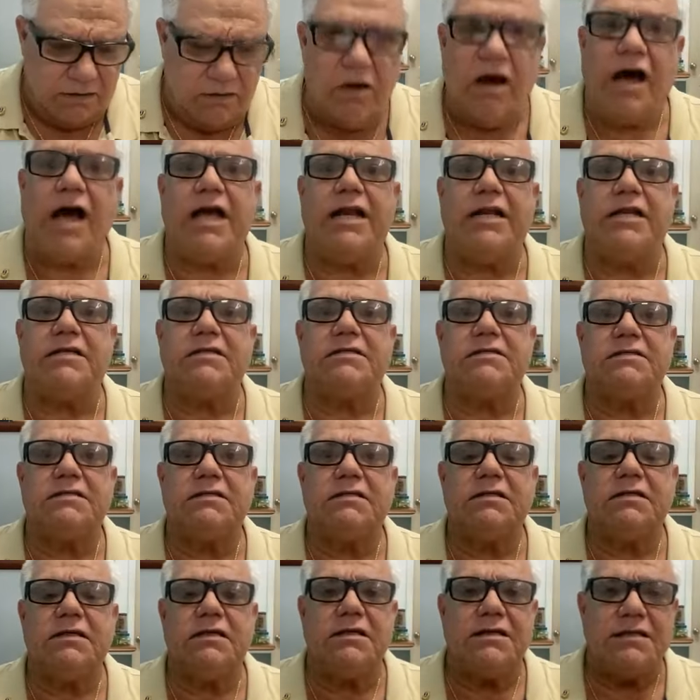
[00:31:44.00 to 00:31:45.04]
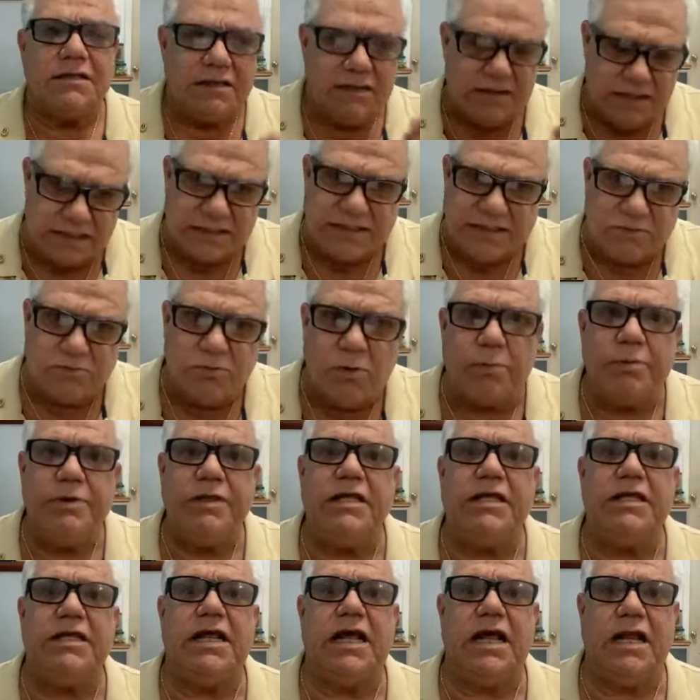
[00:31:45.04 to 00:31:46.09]
Your Highness, this is what
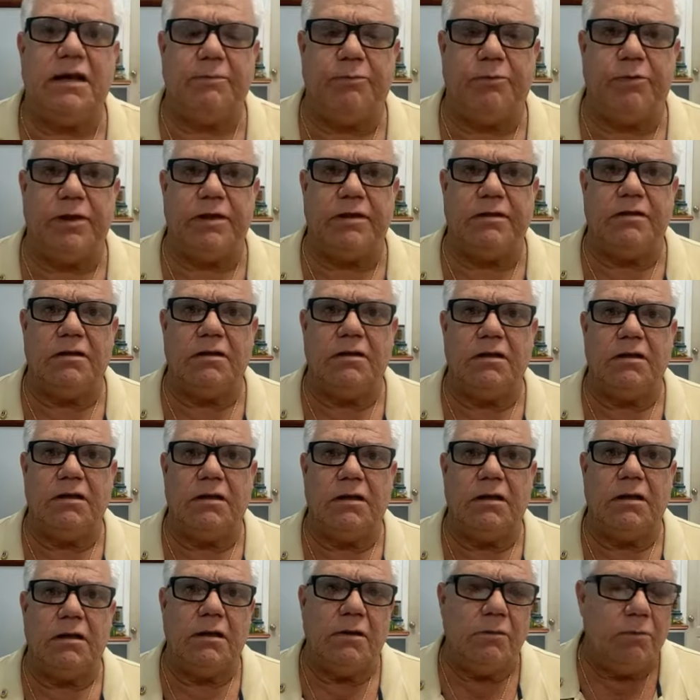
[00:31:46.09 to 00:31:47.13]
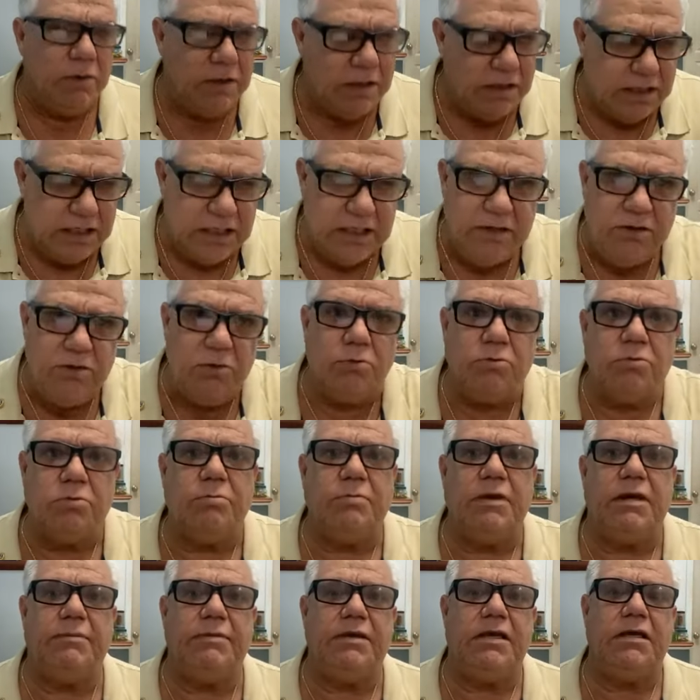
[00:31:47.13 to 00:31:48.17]
we need help with. We need you
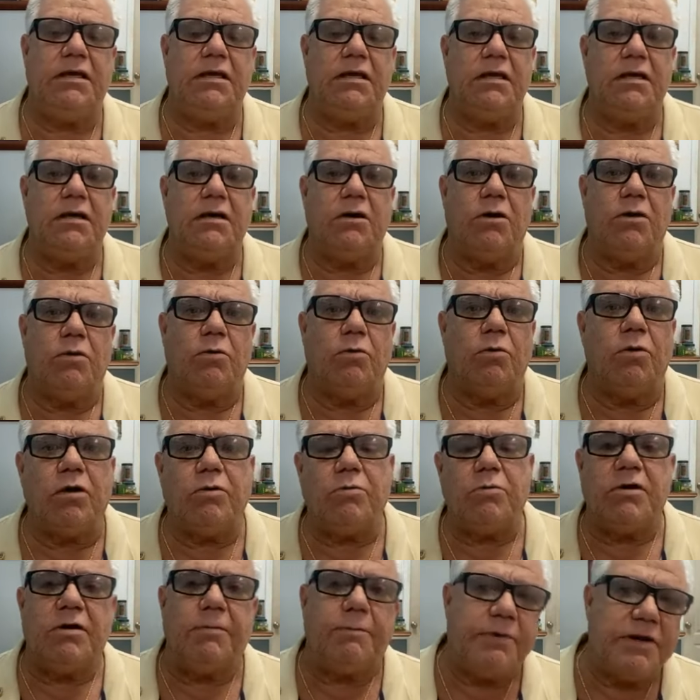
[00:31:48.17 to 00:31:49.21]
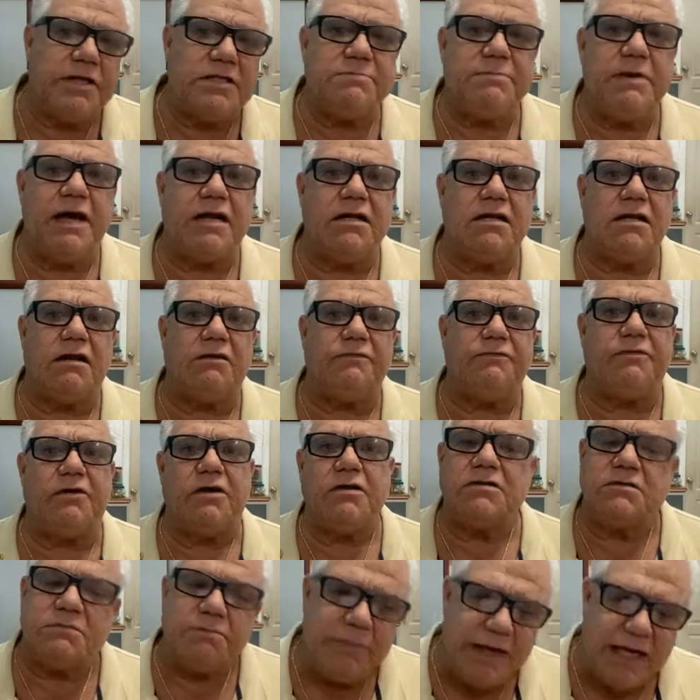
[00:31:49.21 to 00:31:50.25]
to maybe work with the Prince Bernhard
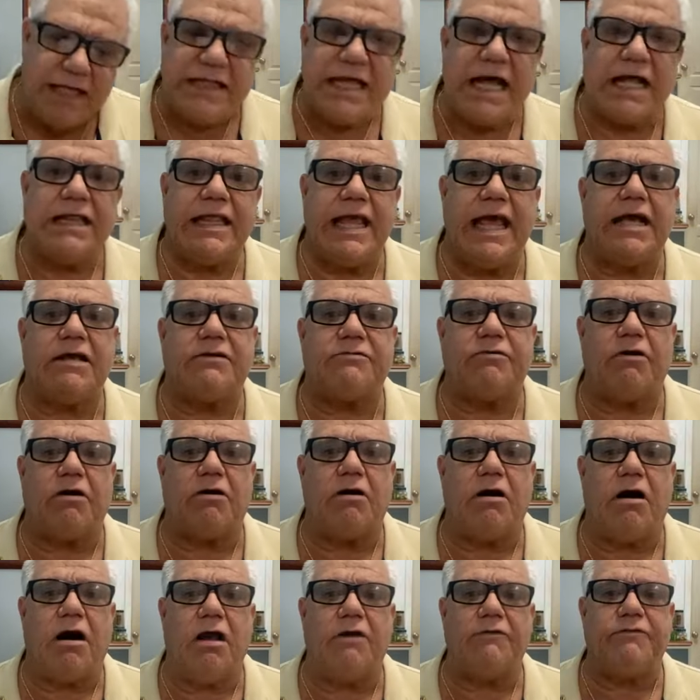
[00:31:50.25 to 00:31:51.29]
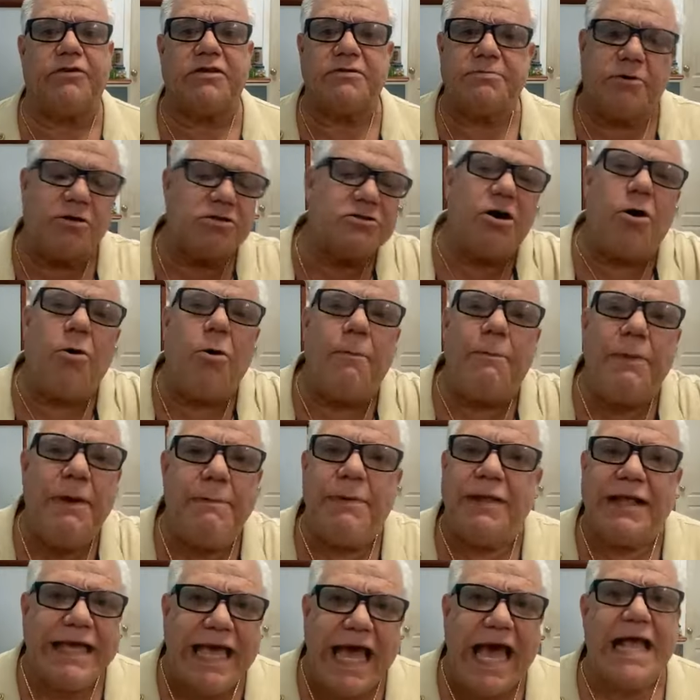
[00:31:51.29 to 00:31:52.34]
funds, make that extra call for us because our
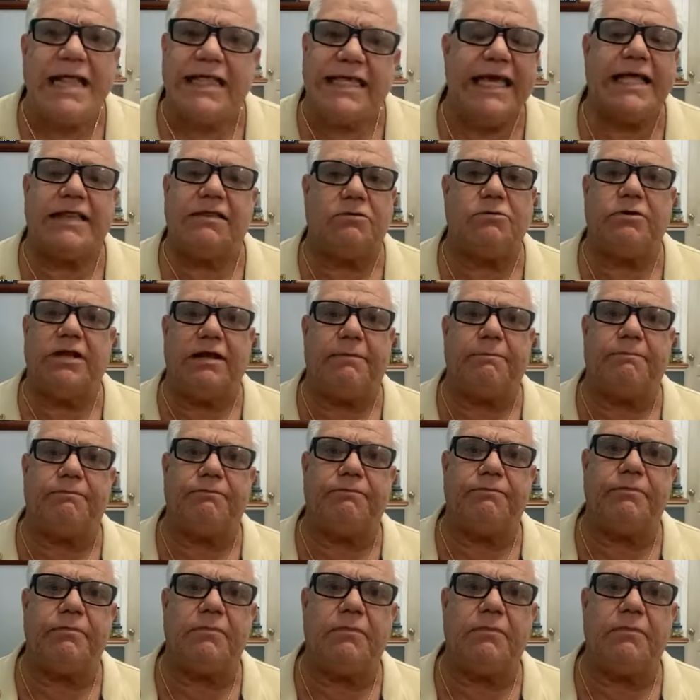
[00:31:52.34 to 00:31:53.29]
people can't get to them